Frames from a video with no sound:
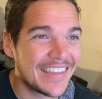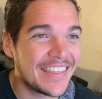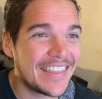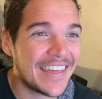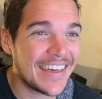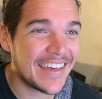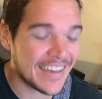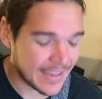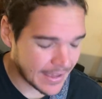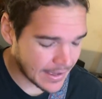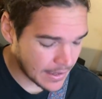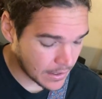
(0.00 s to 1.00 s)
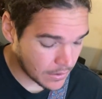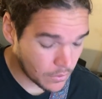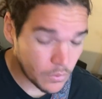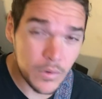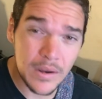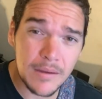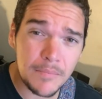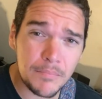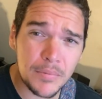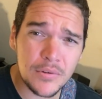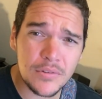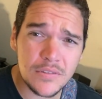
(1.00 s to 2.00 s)
that
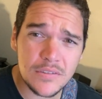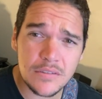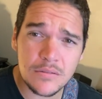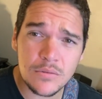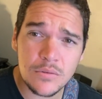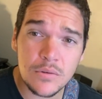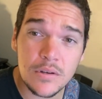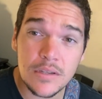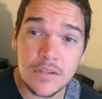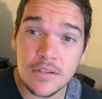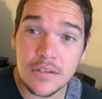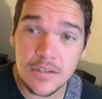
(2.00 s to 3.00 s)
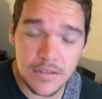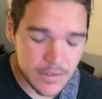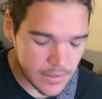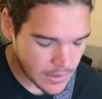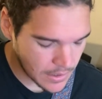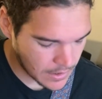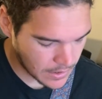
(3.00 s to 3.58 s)
ripples through a nook.